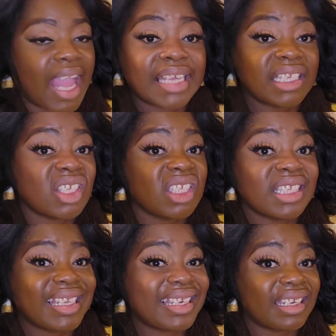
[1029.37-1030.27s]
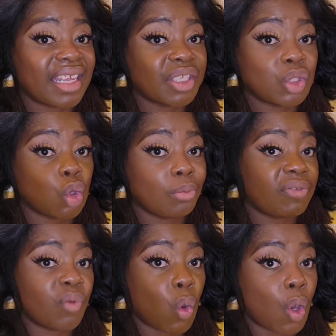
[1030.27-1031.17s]
I didn't see it in that store
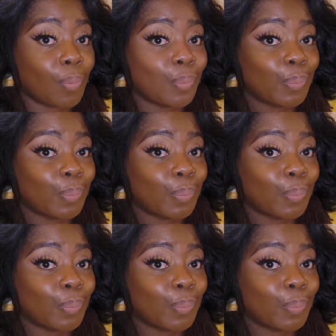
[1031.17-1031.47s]
before.